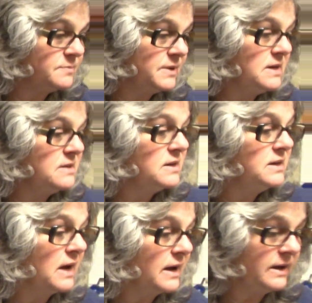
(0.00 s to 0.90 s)
be
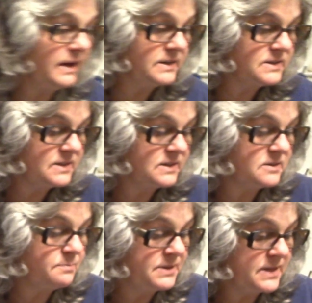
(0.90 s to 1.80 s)
the
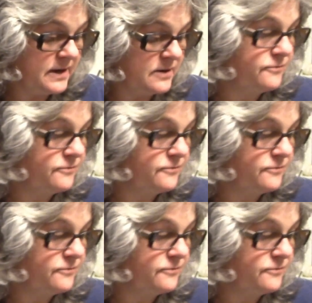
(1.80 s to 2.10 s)
instant potato